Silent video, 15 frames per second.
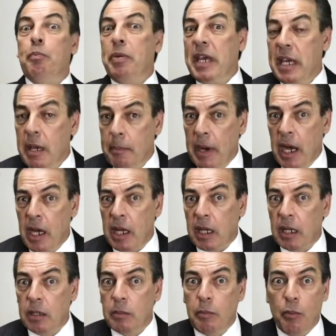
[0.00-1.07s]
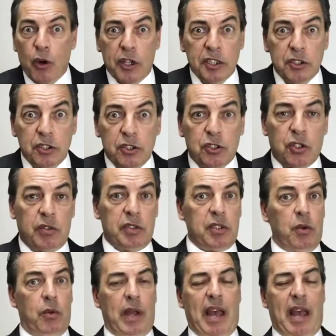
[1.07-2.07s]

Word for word: P M I, mortgage insurance.